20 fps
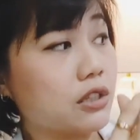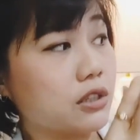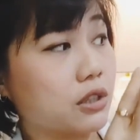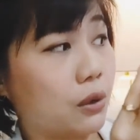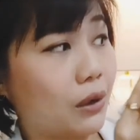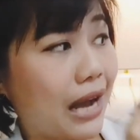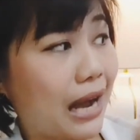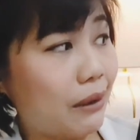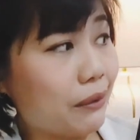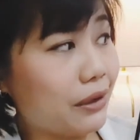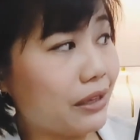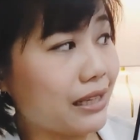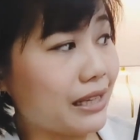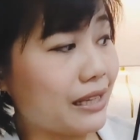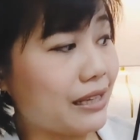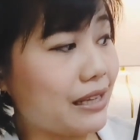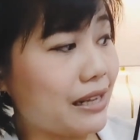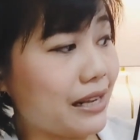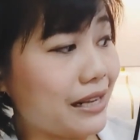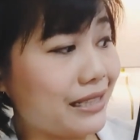So our
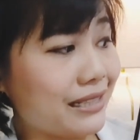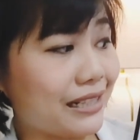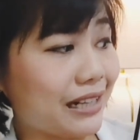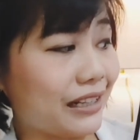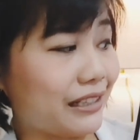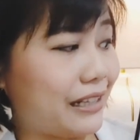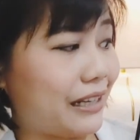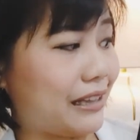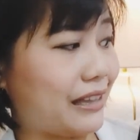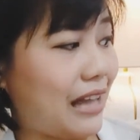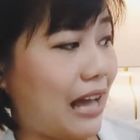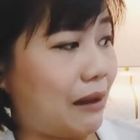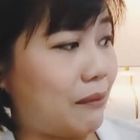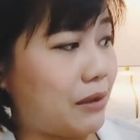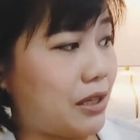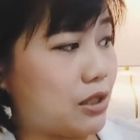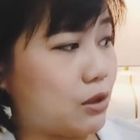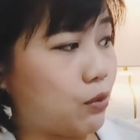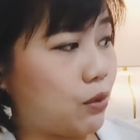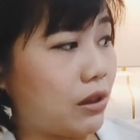kidneys can get
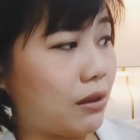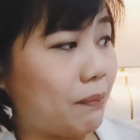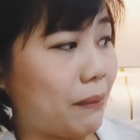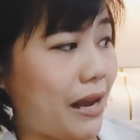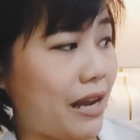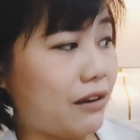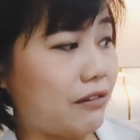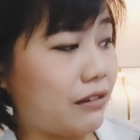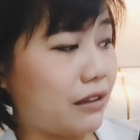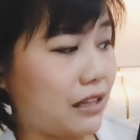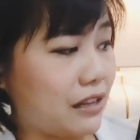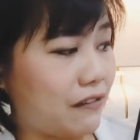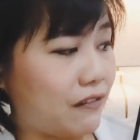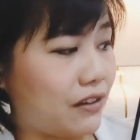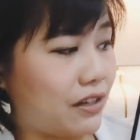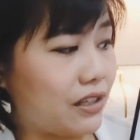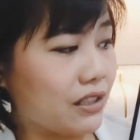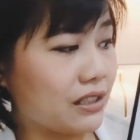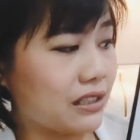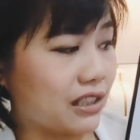damaged with pain
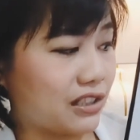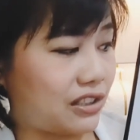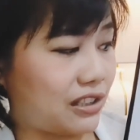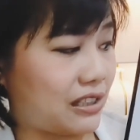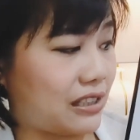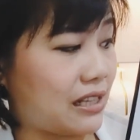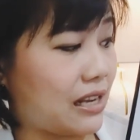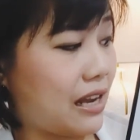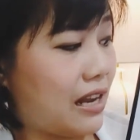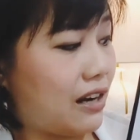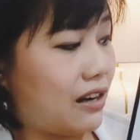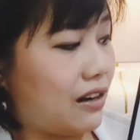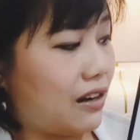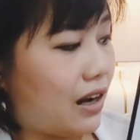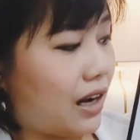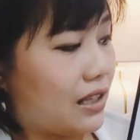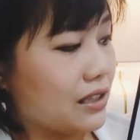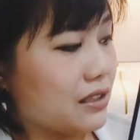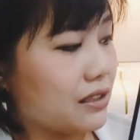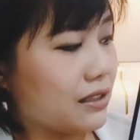relievers such as
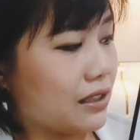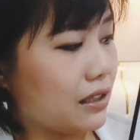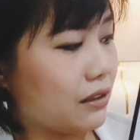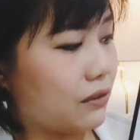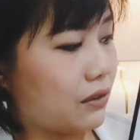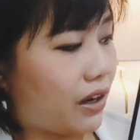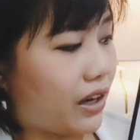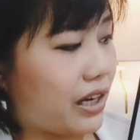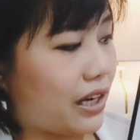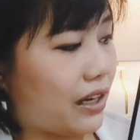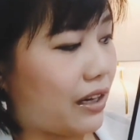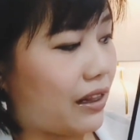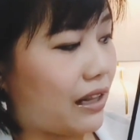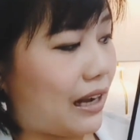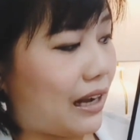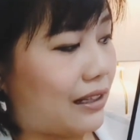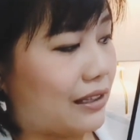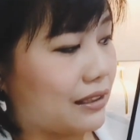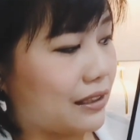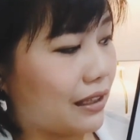non-steroidal
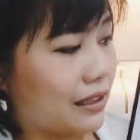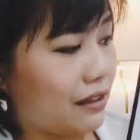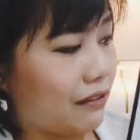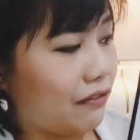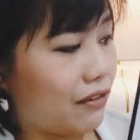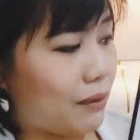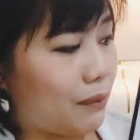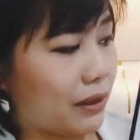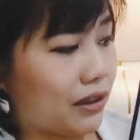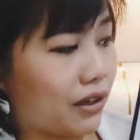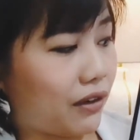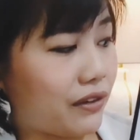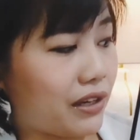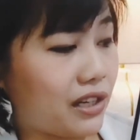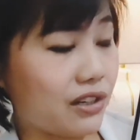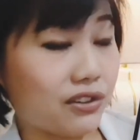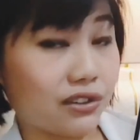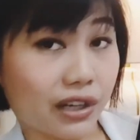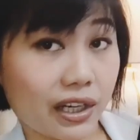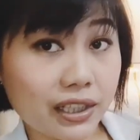
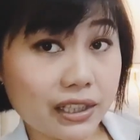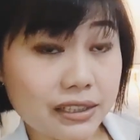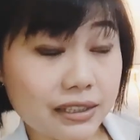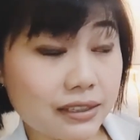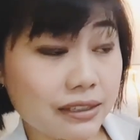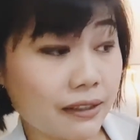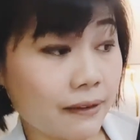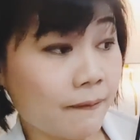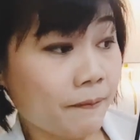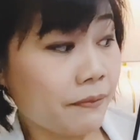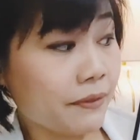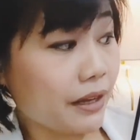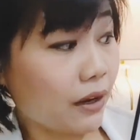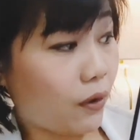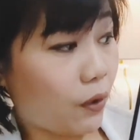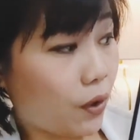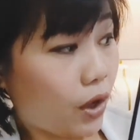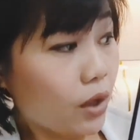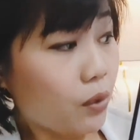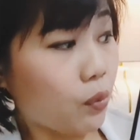anti-inflammatory drugs,
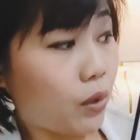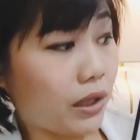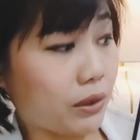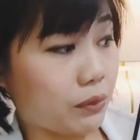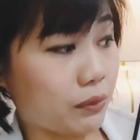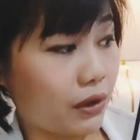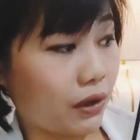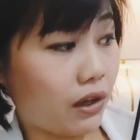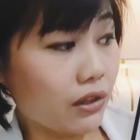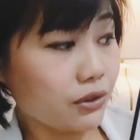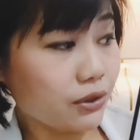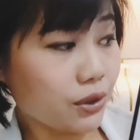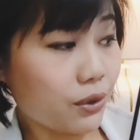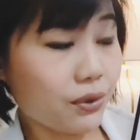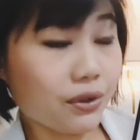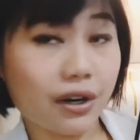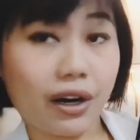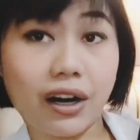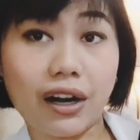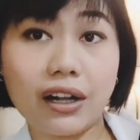or what we
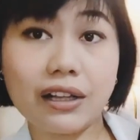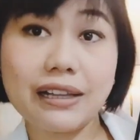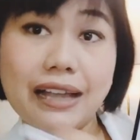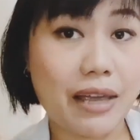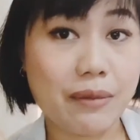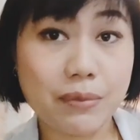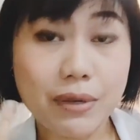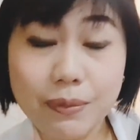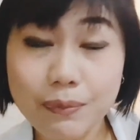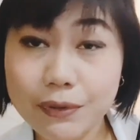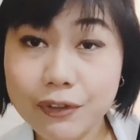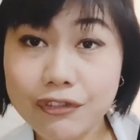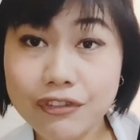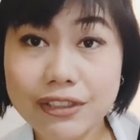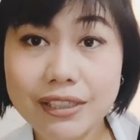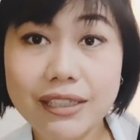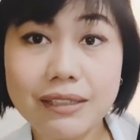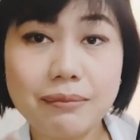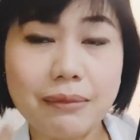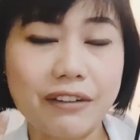also call
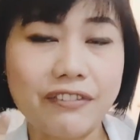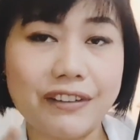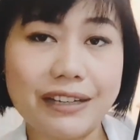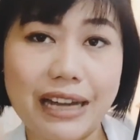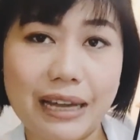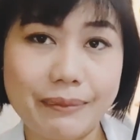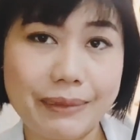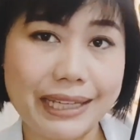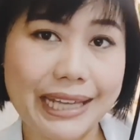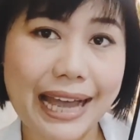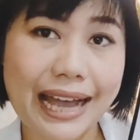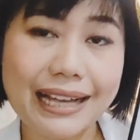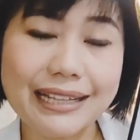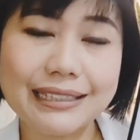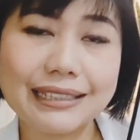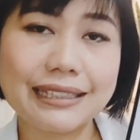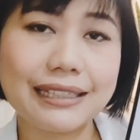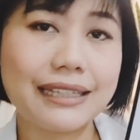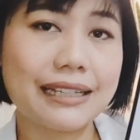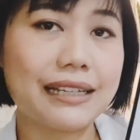ibuprofen, mefenamic
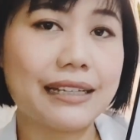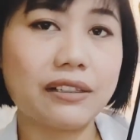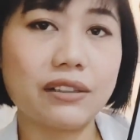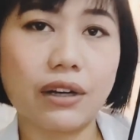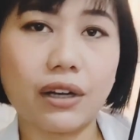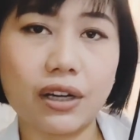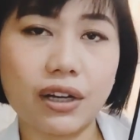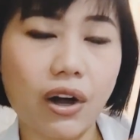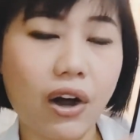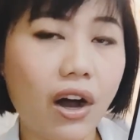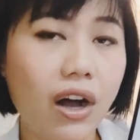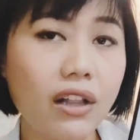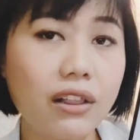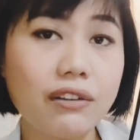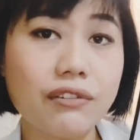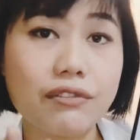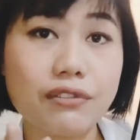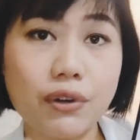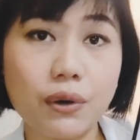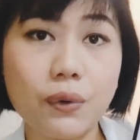acid, all
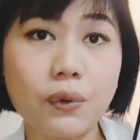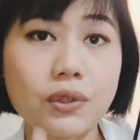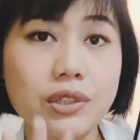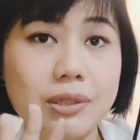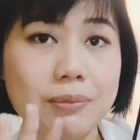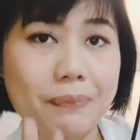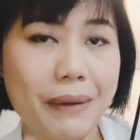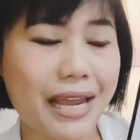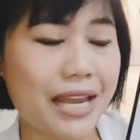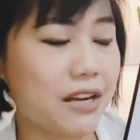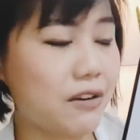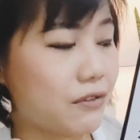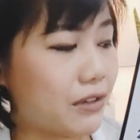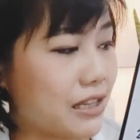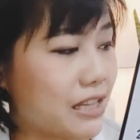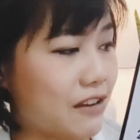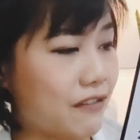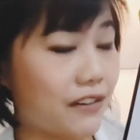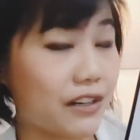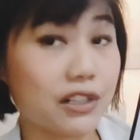of those pain
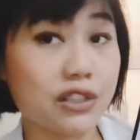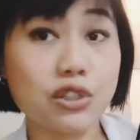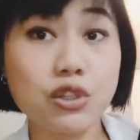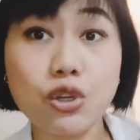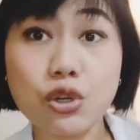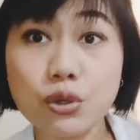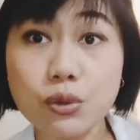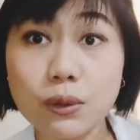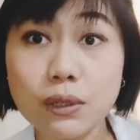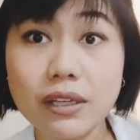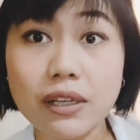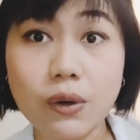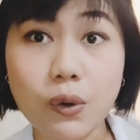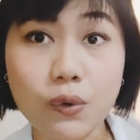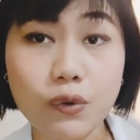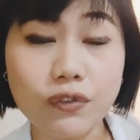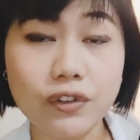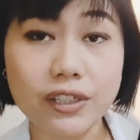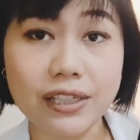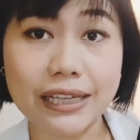relievers, usually
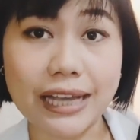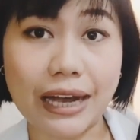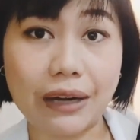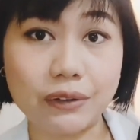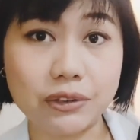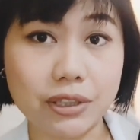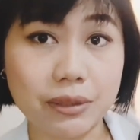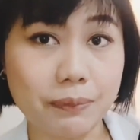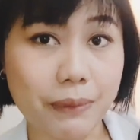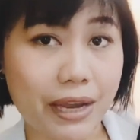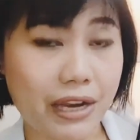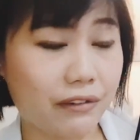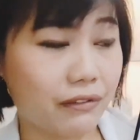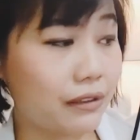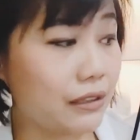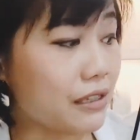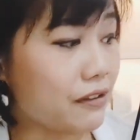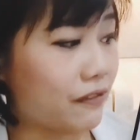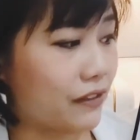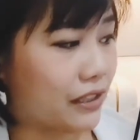over-the-counter pain
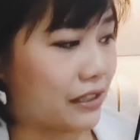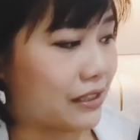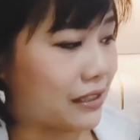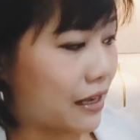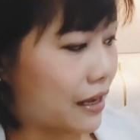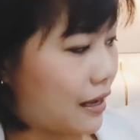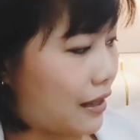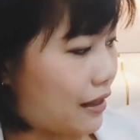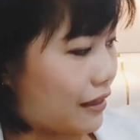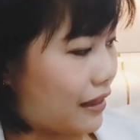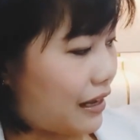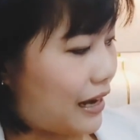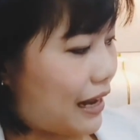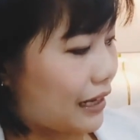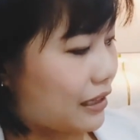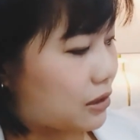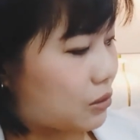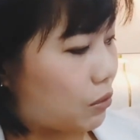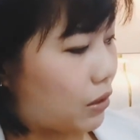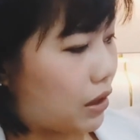relievers. The
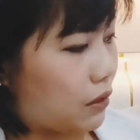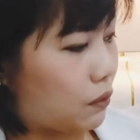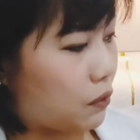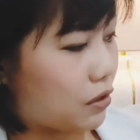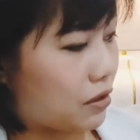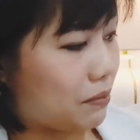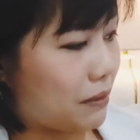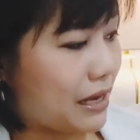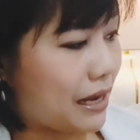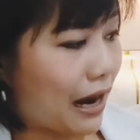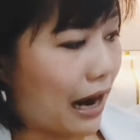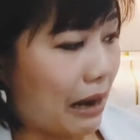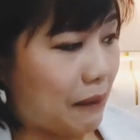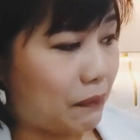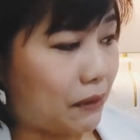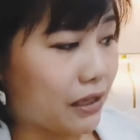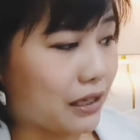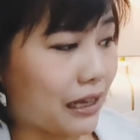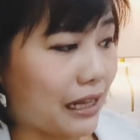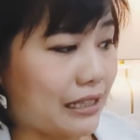next one would be
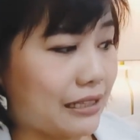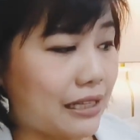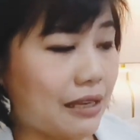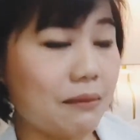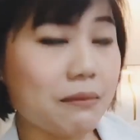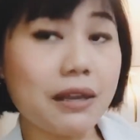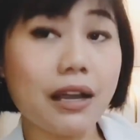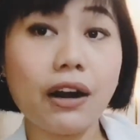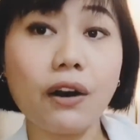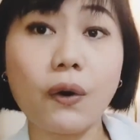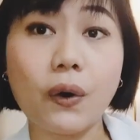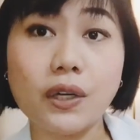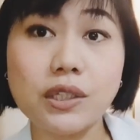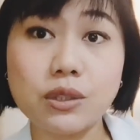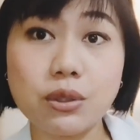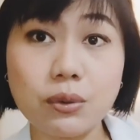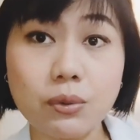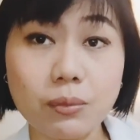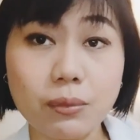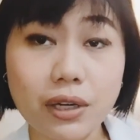hyperglycemia, or
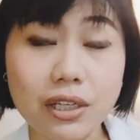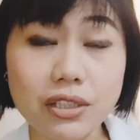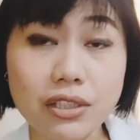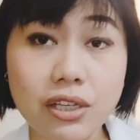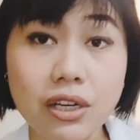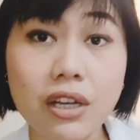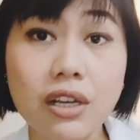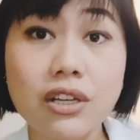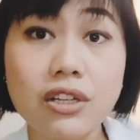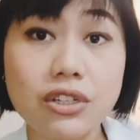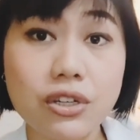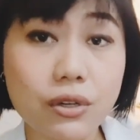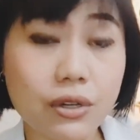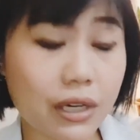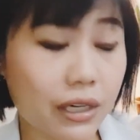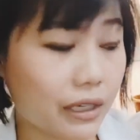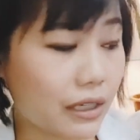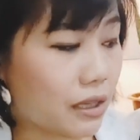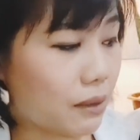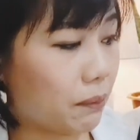too much
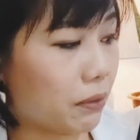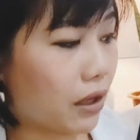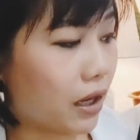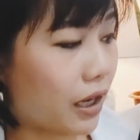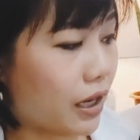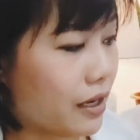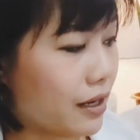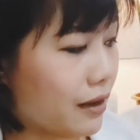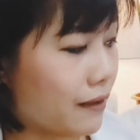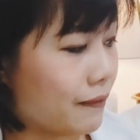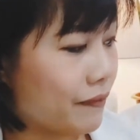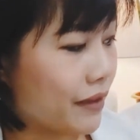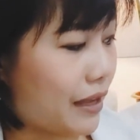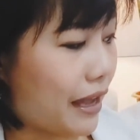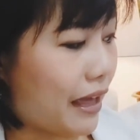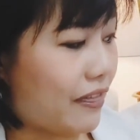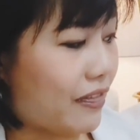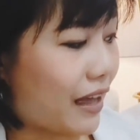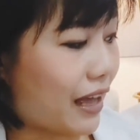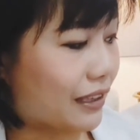sugar in the blood,
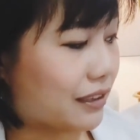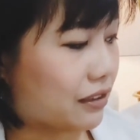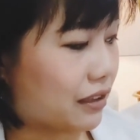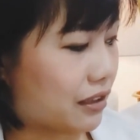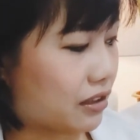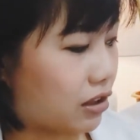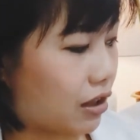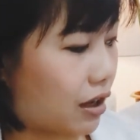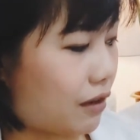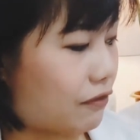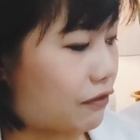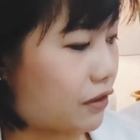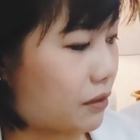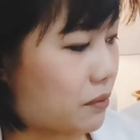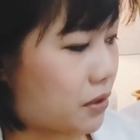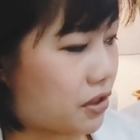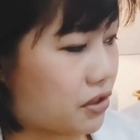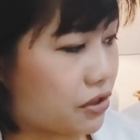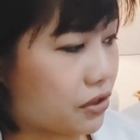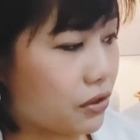and that can come
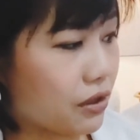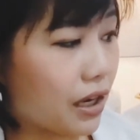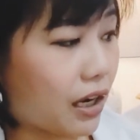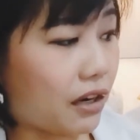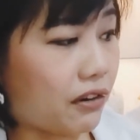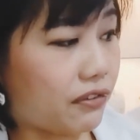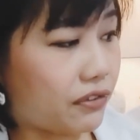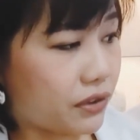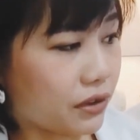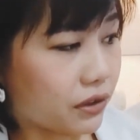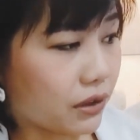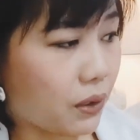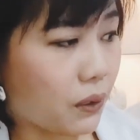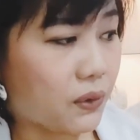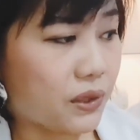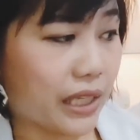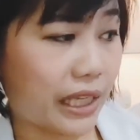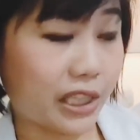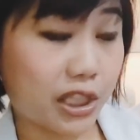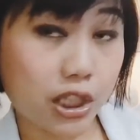from your sugar,
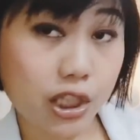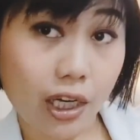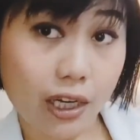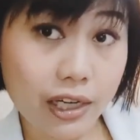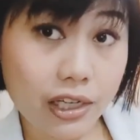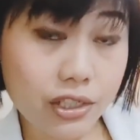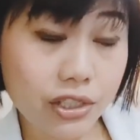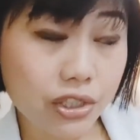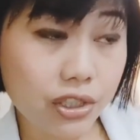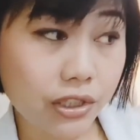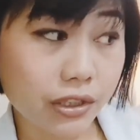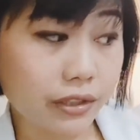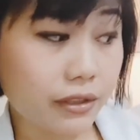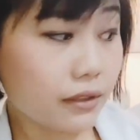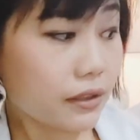fructose, and starch.